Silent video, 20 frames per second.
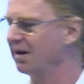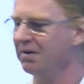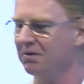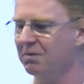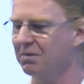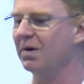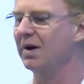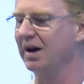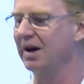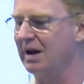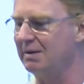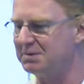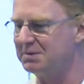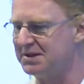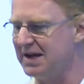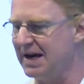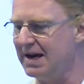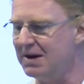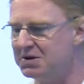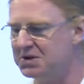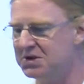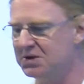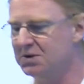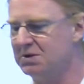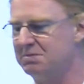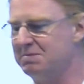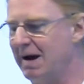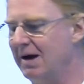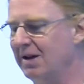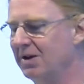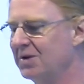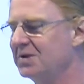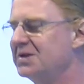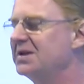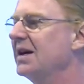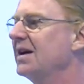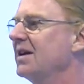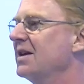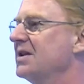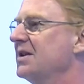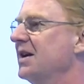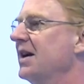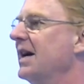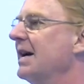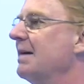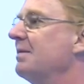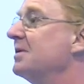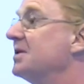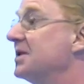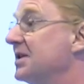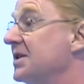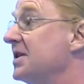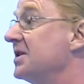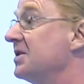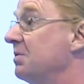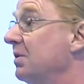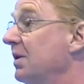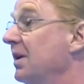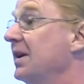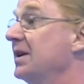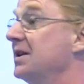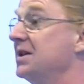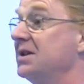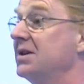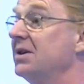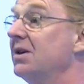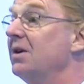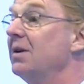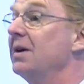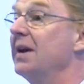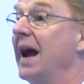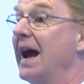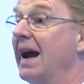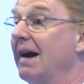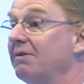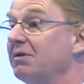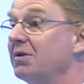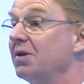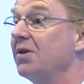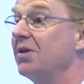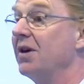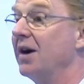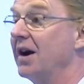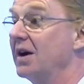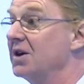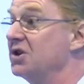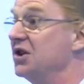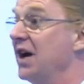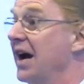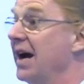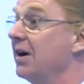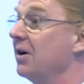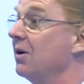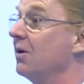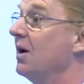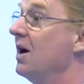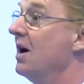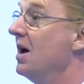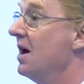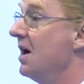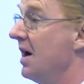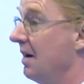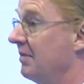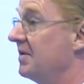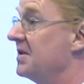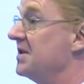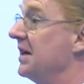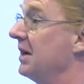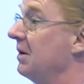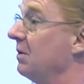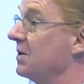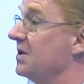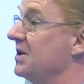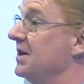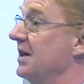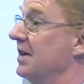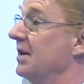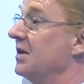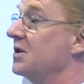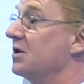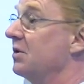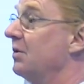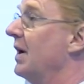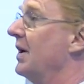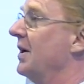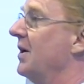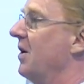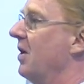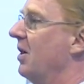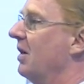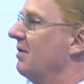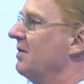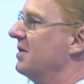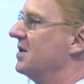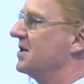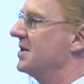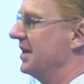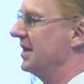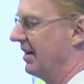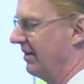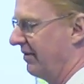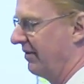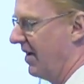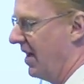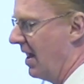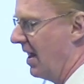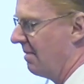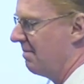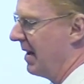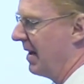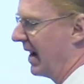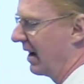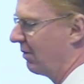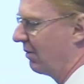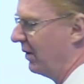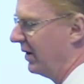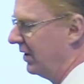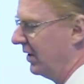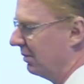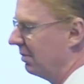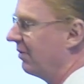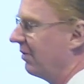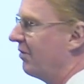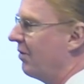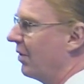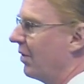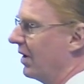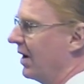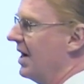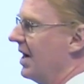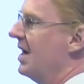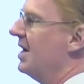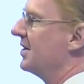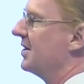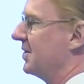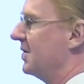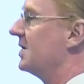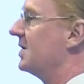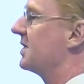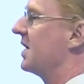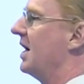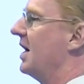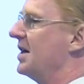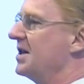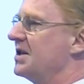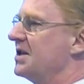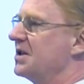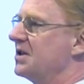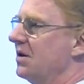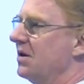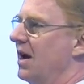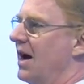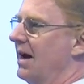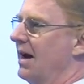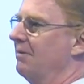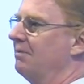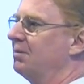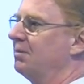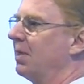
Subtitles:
what it comes down to, as Paolo said at the time, is this is really still an afterthought, a shadow of the secrecy that surrounded all of this stuff back 1 year before. So this costs us a lot.